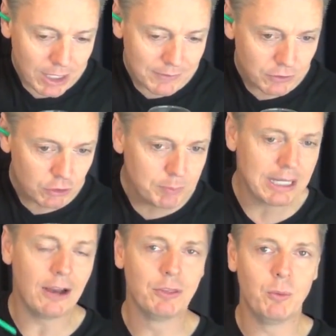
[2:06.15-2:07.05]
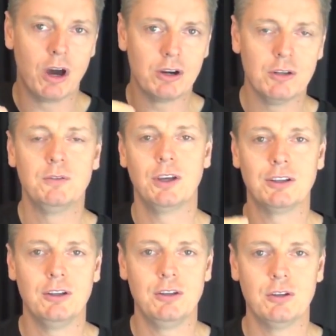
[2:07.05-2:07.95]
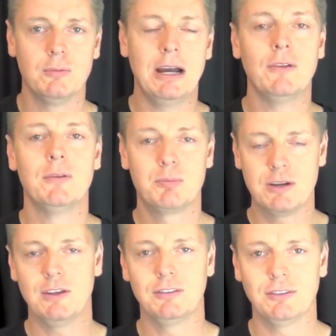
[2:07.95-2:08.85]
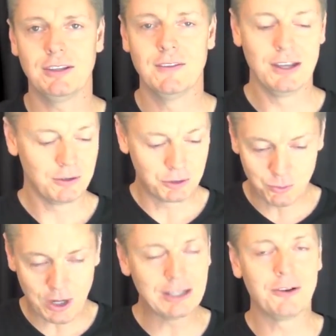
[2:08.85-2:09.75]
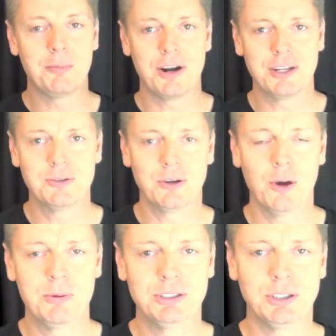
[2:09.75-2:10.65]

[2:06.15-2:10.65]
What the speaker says: and then spit out the water you've sucked into your mouth previously. Great little party trick, hope you